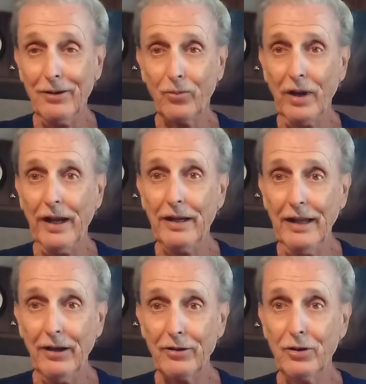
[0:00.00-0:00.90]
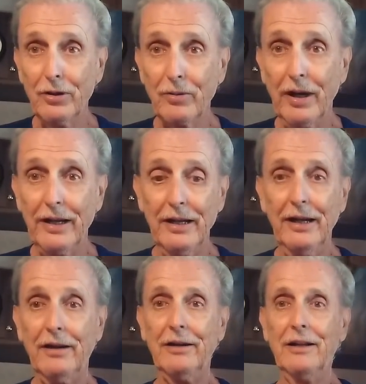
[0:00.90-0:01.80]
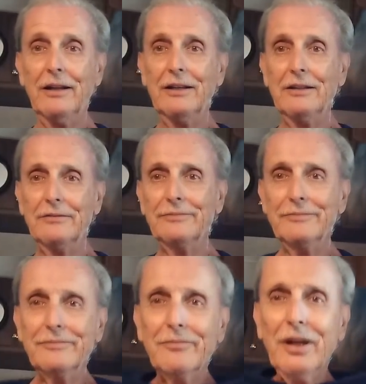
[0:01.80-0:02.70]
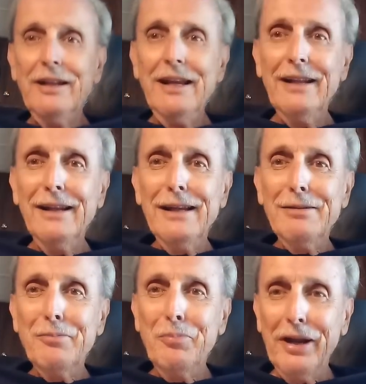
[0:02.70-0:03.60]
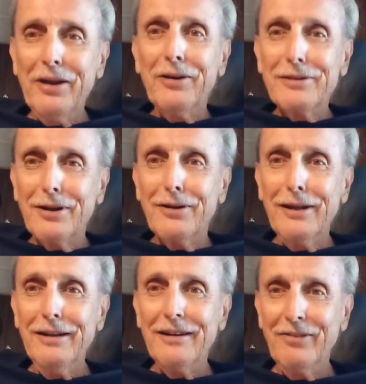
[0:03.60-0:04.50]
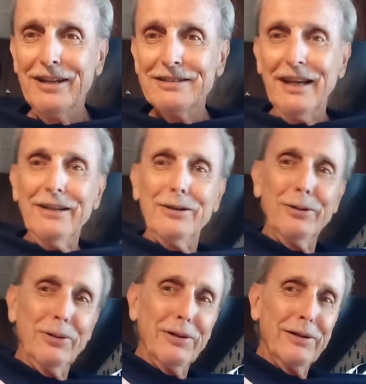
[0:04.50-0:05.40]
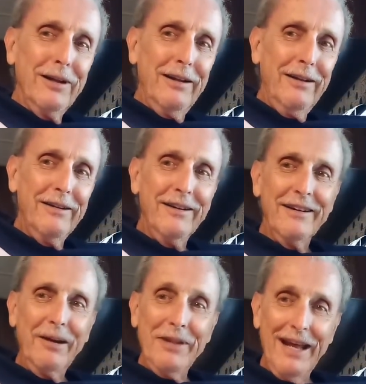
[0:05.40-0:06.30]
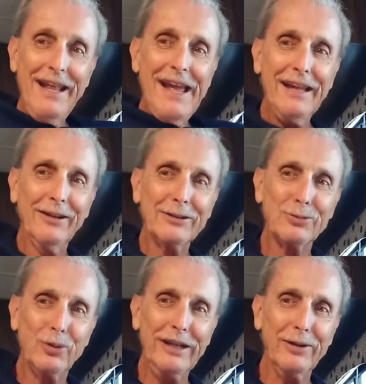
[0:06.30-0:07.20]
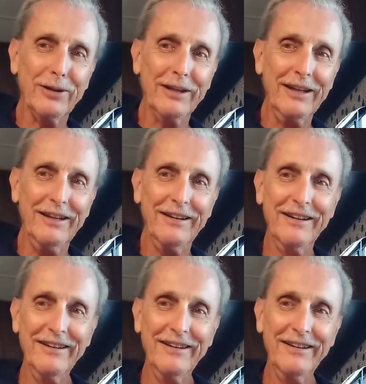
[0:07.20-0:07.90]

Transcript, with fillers: I don't write it down or do it right now. But isn't that neat? Beer 30. I mean, is that cool? Huh? I mean, that hand looks real, doesn't it?